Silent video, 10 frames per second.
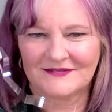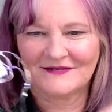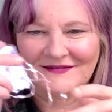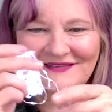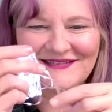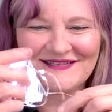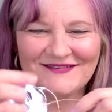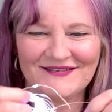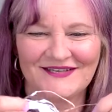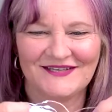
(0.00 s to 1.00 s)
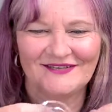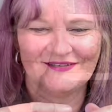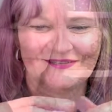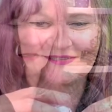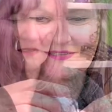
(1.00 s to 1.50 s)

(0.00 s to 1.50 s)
Oh, they're so cute.